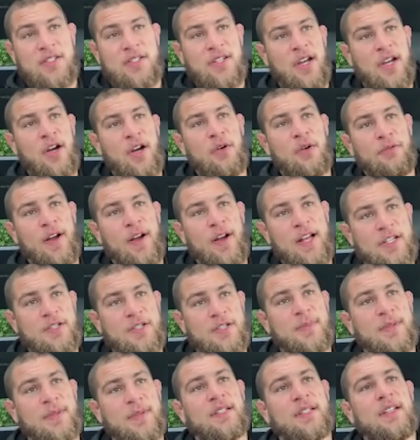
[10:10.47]
Joe,
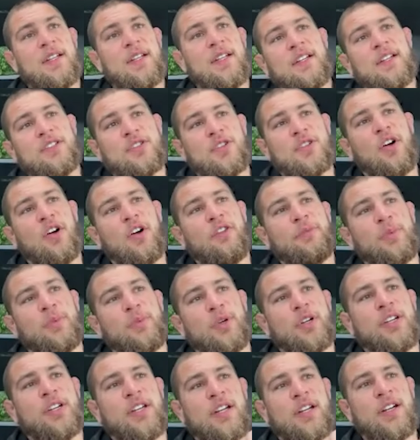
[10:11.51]
freshman,
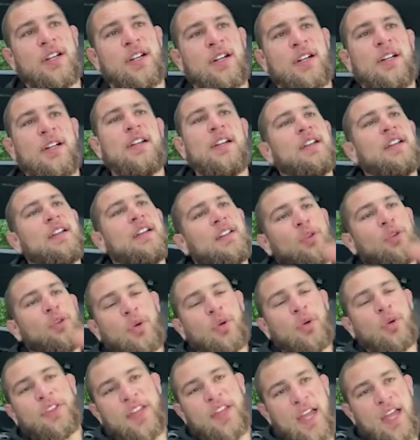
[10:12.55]
sophomore year,
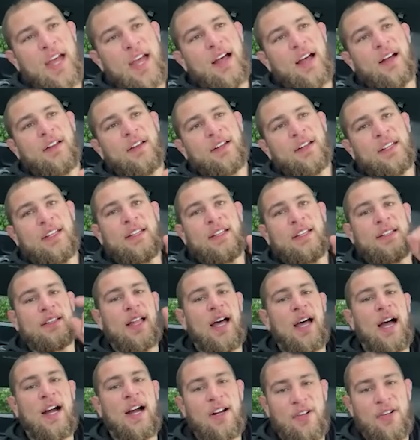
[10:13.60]
North County,
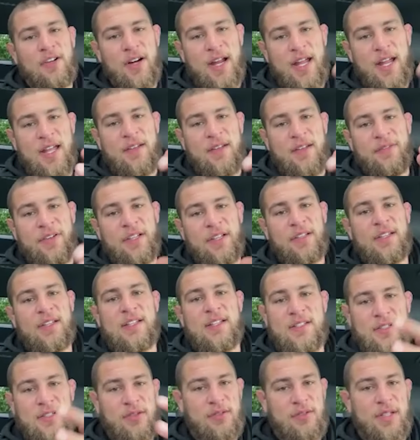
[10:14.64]
Lock Raven,
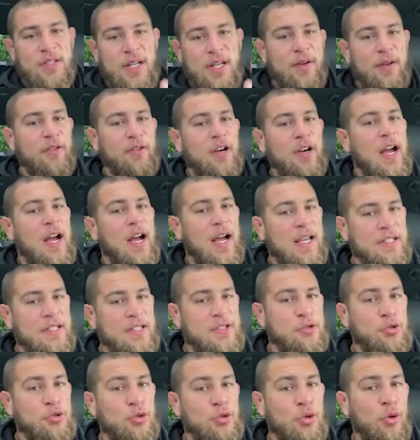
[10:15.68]
these three different high
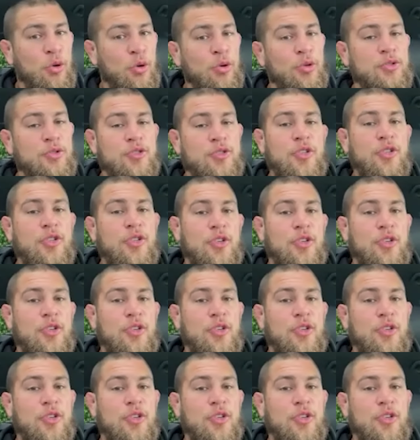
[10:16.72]
schools,